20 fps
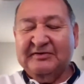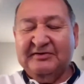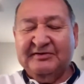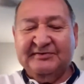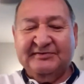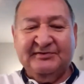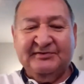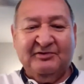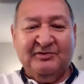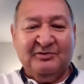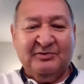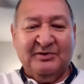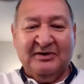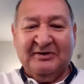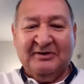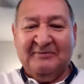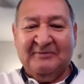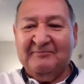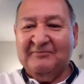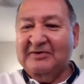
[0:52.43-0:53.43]

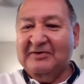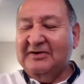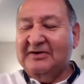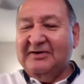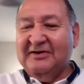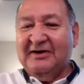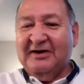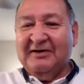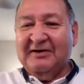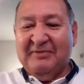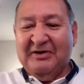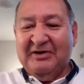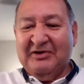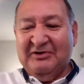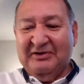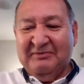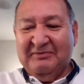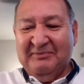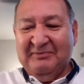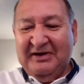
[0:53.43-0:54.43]
So I
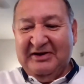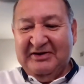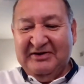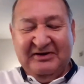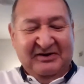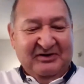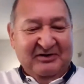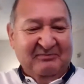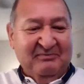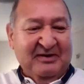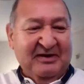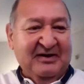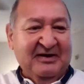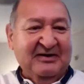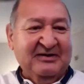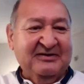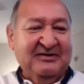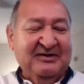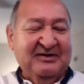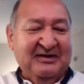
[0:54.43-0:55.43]
barely made it here, but
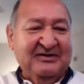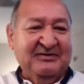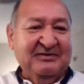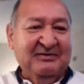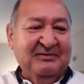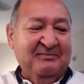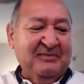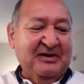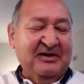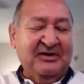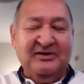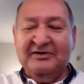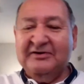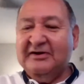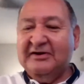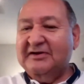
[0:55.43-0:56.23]
I made it.